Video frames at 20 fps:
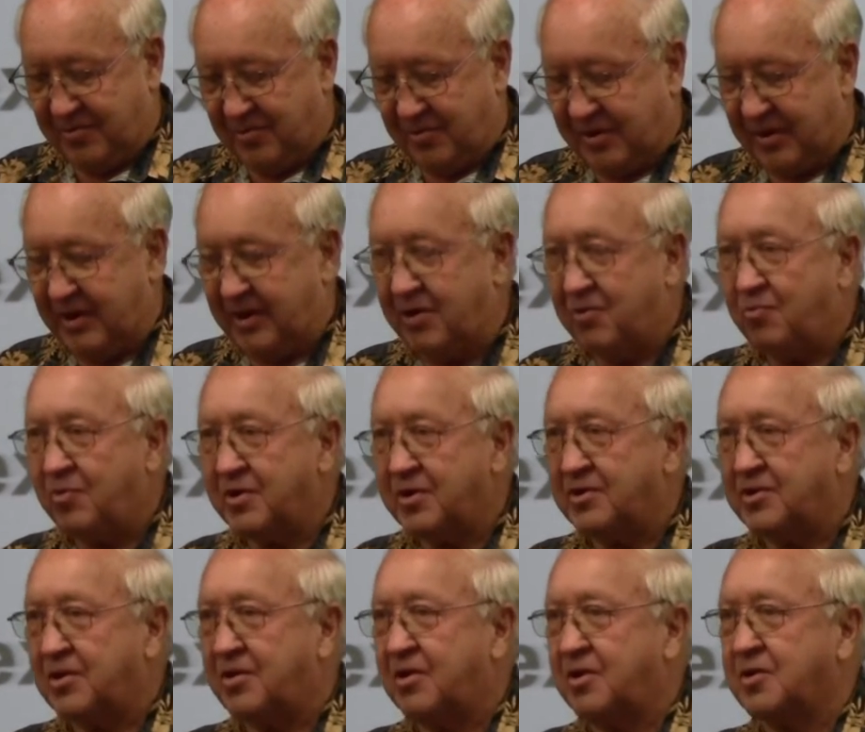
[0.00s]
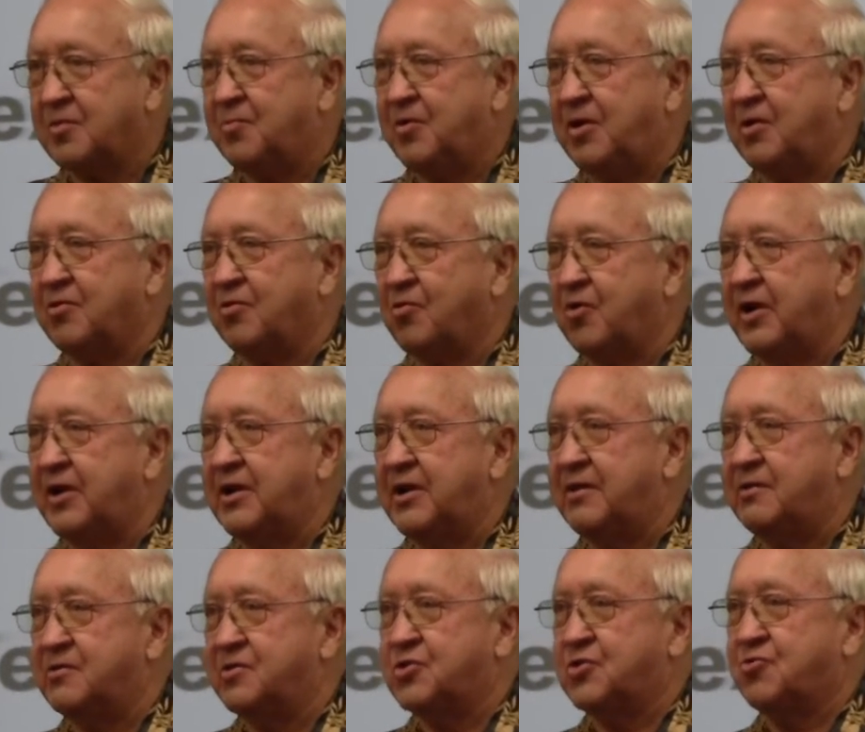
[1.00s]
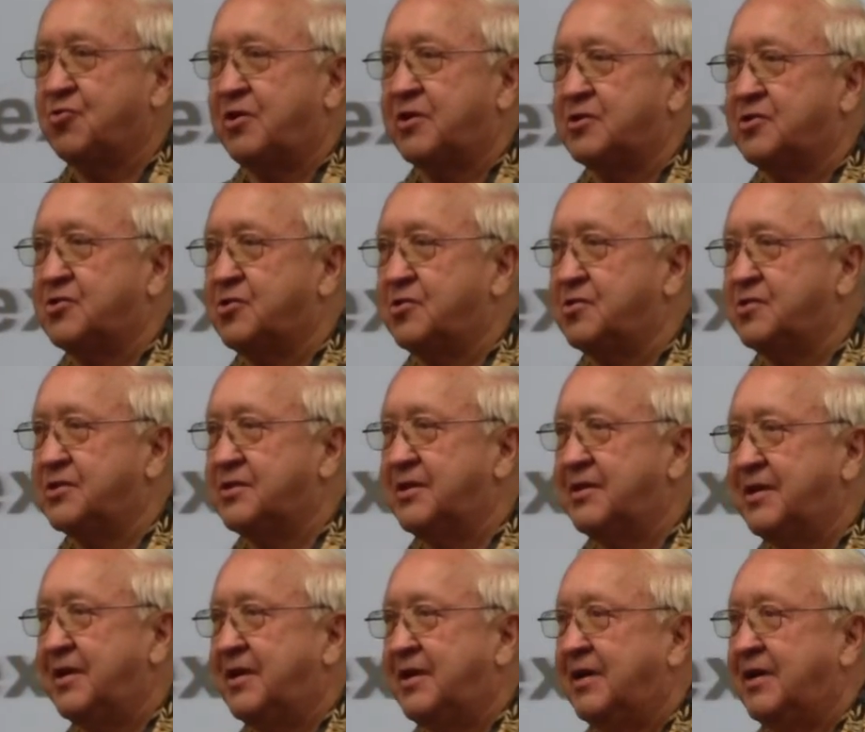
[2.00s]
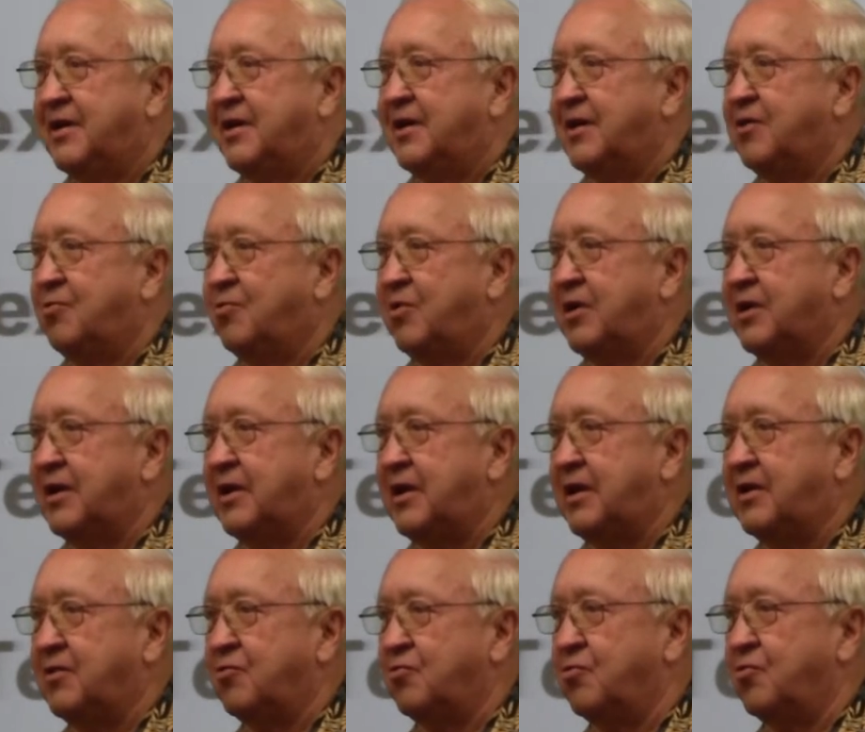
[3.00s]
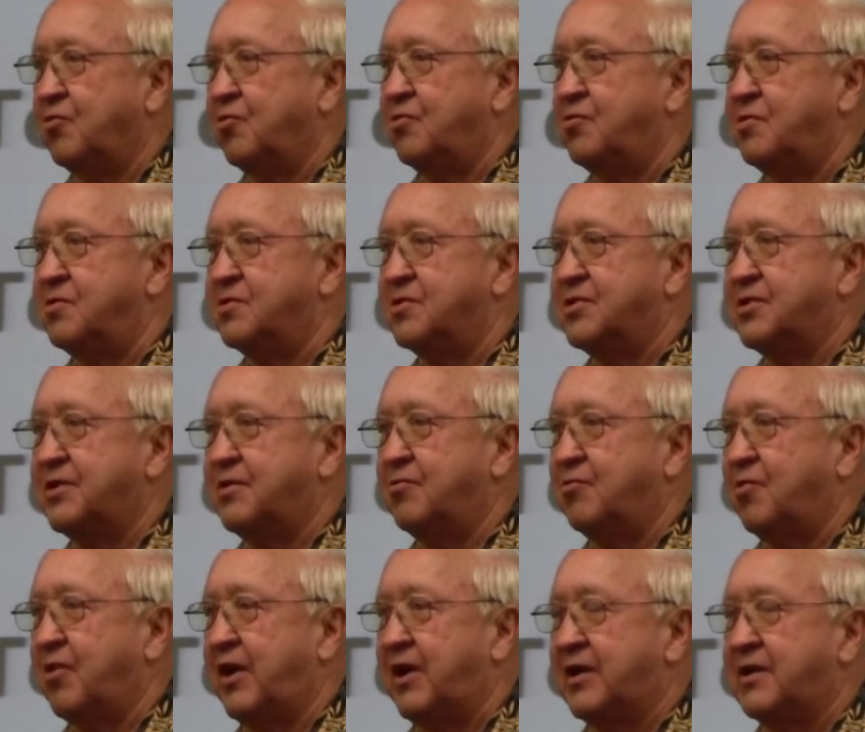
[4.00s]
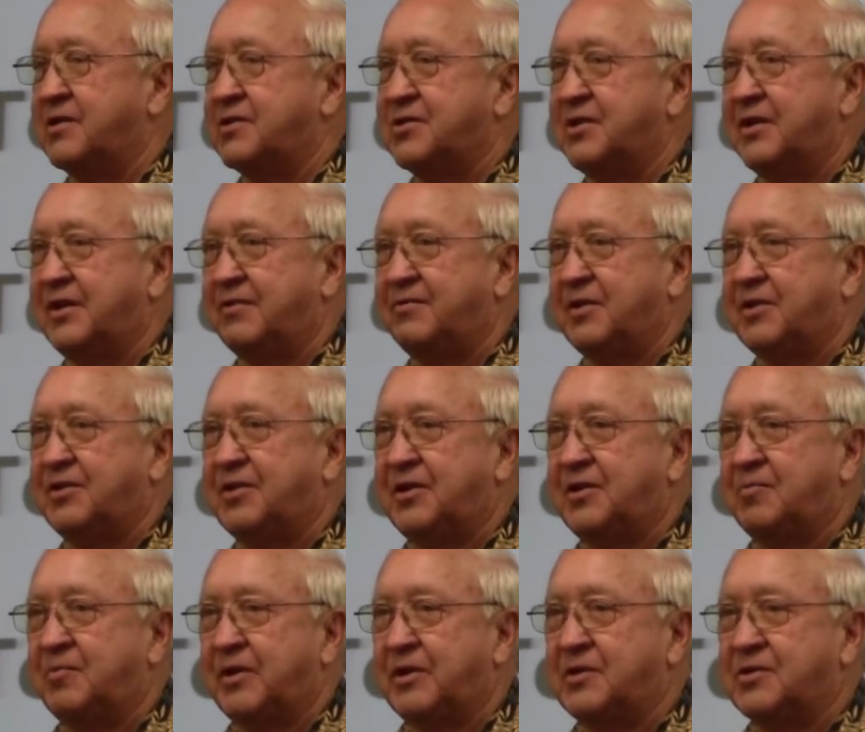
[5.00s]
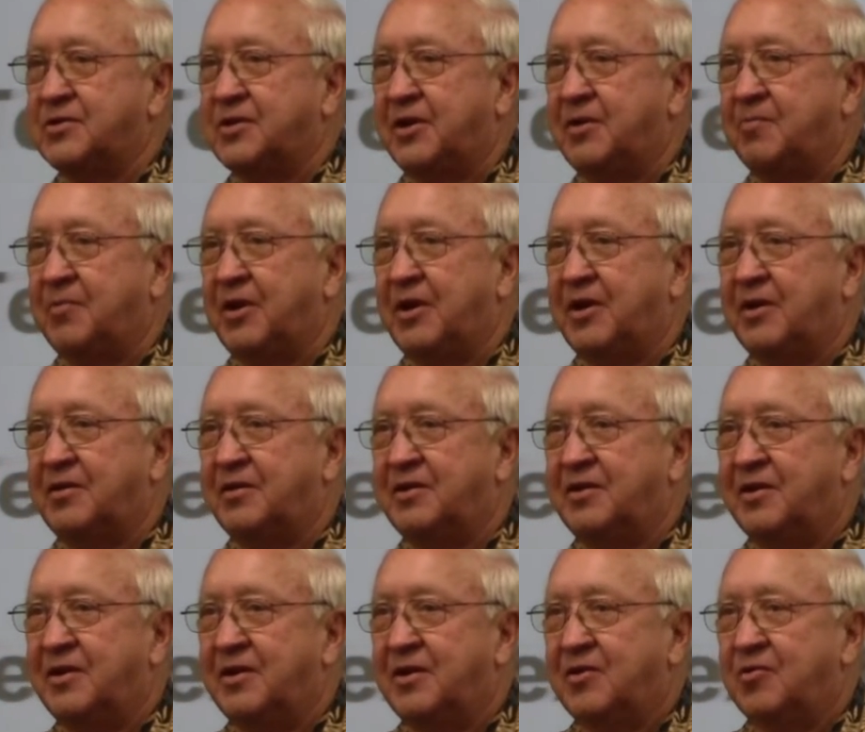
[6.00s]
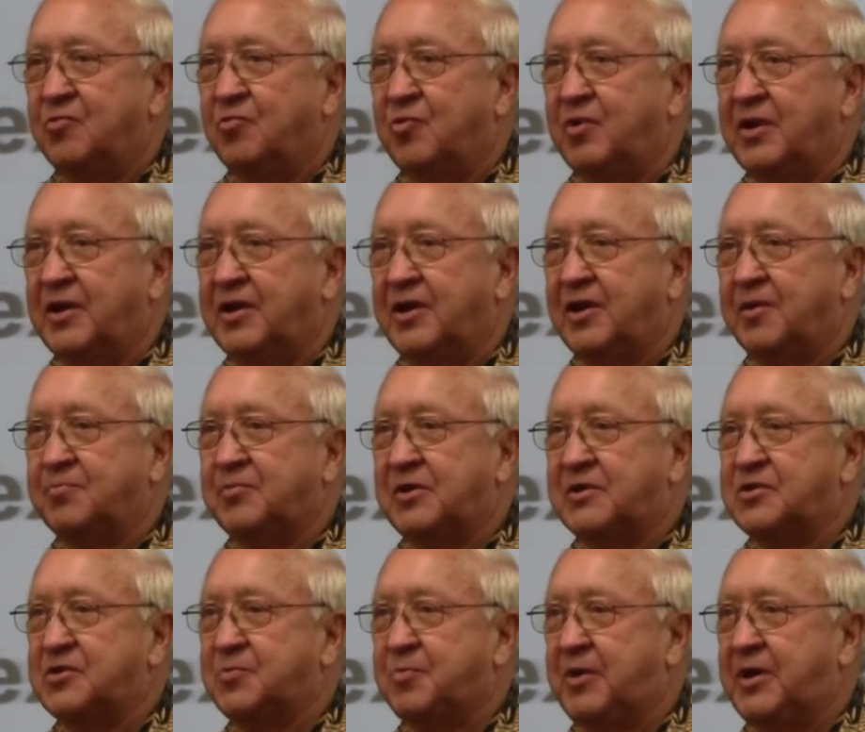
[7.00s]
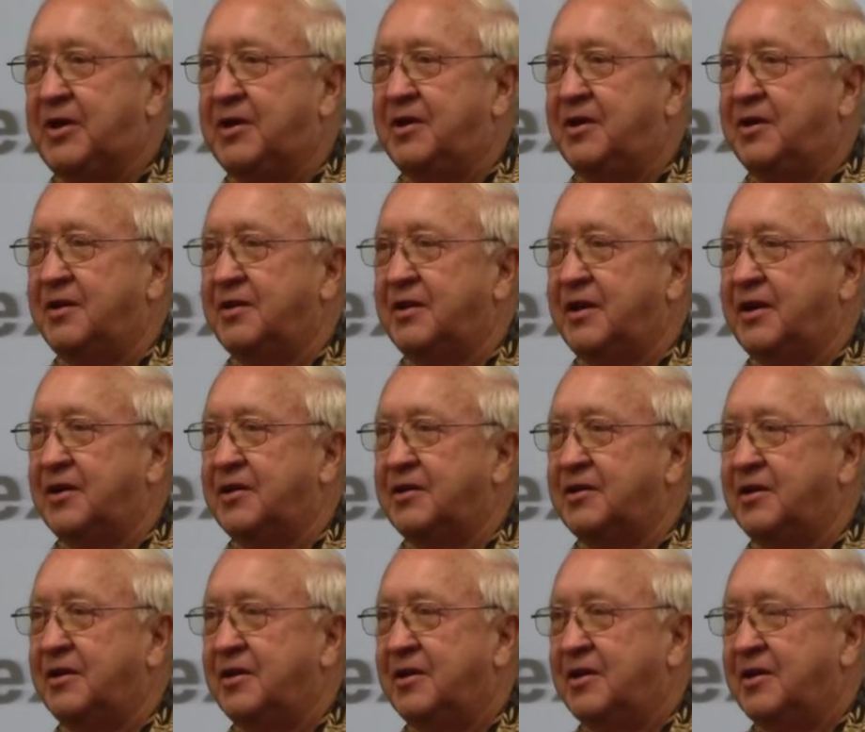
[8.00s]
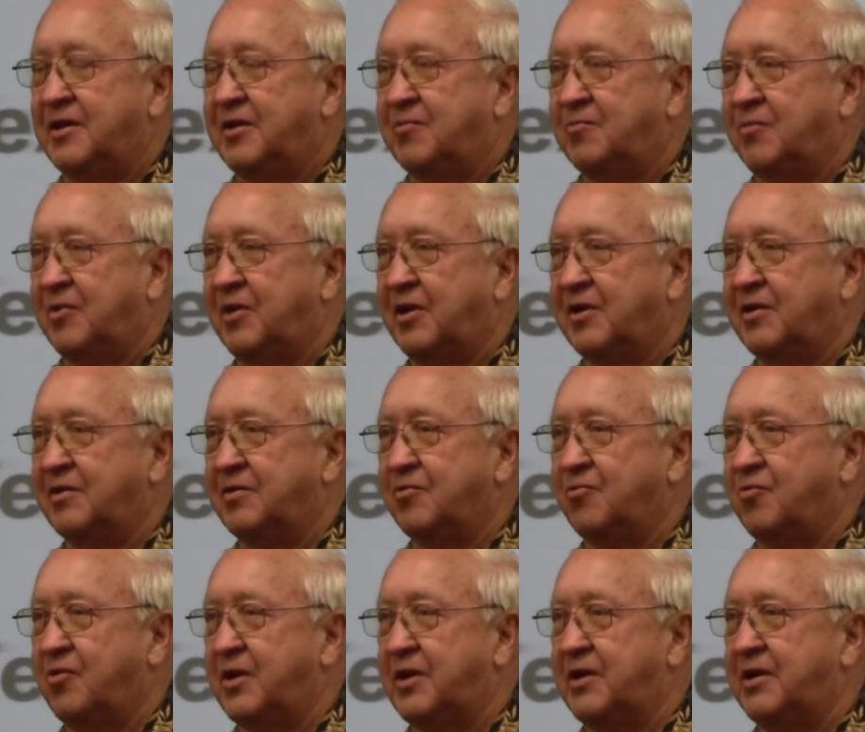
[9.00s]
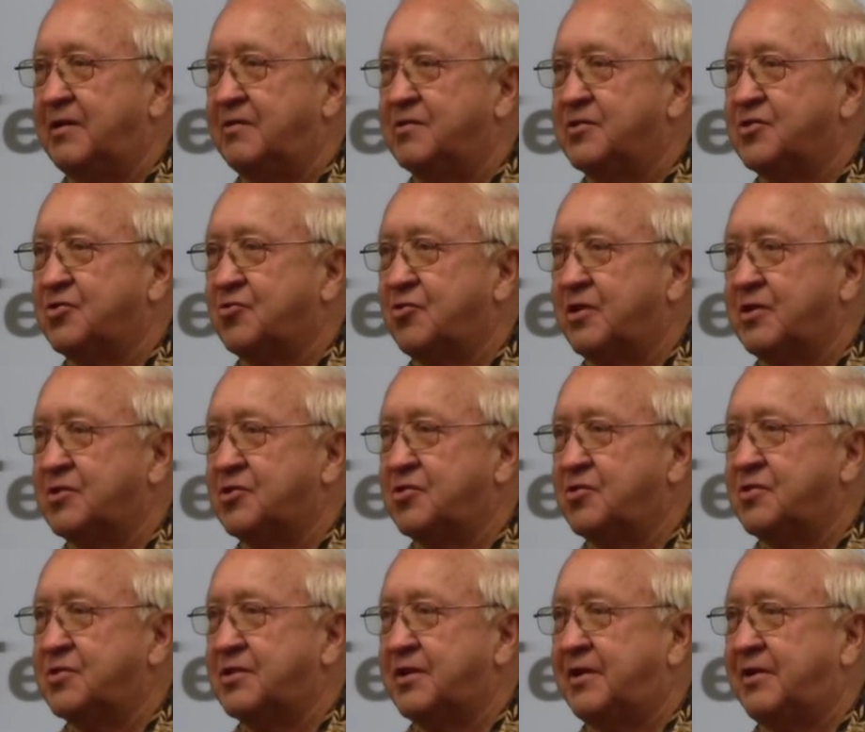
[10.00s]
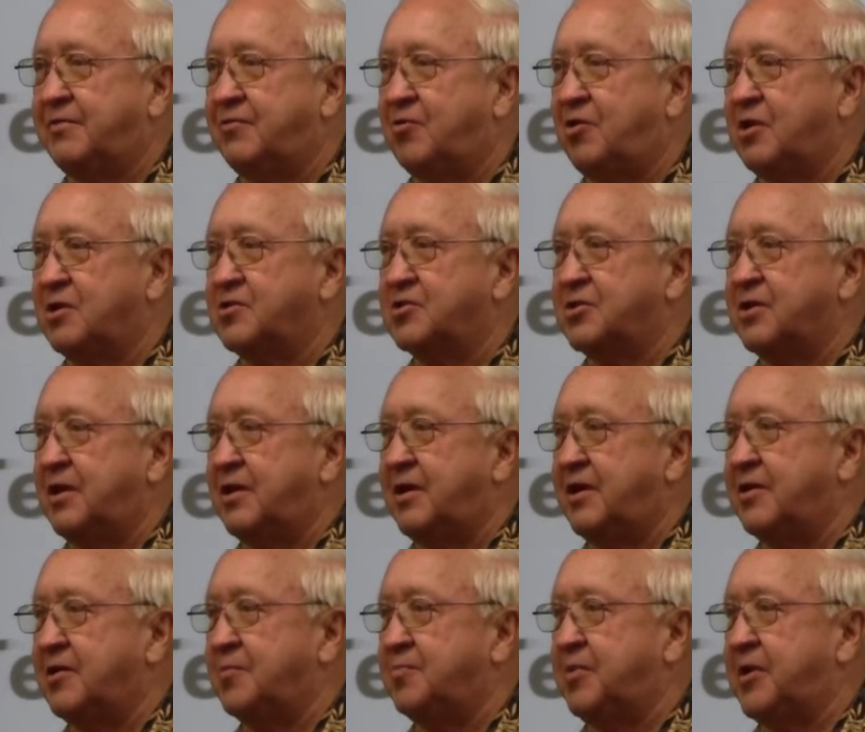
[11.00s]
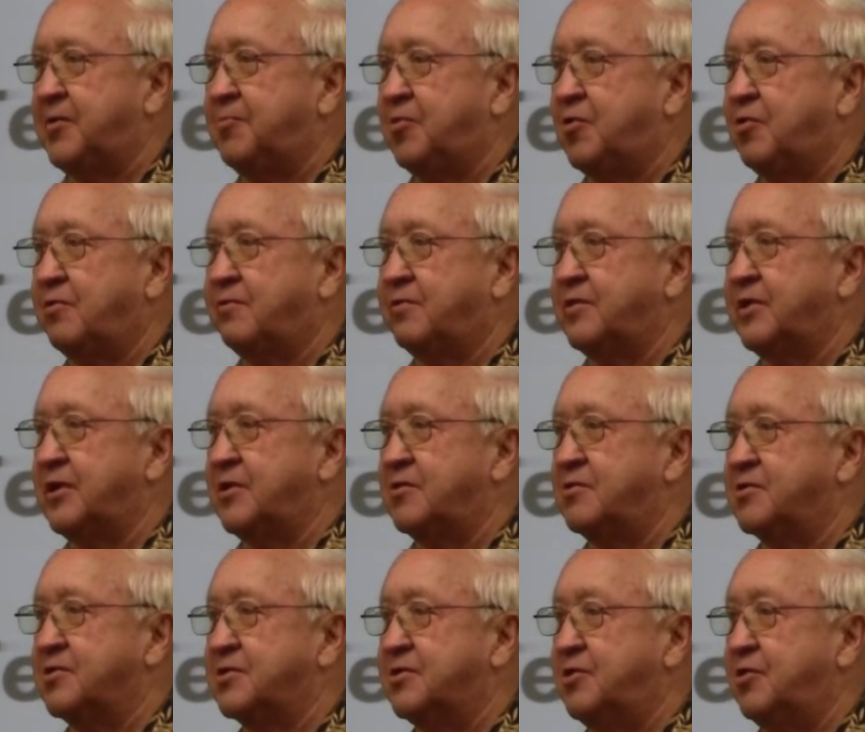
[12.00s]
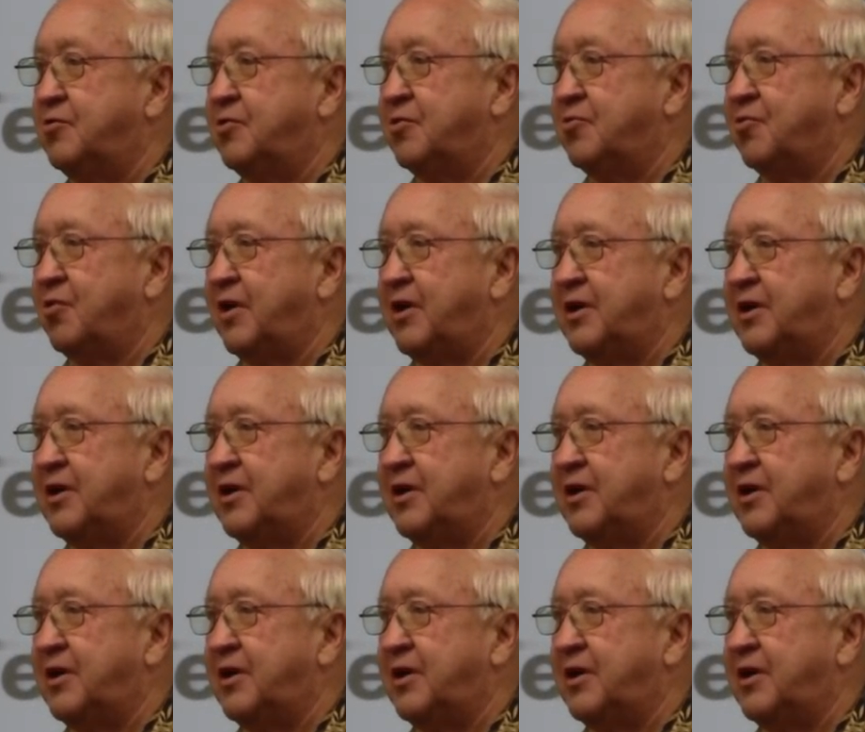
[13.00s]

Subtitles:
Okay, I want to talk about greenhouse structures. I don't want to get into rules and regs and everything because I'm not really up to speed on that. But greenhouse structures, I've watched a lot of people over the years do it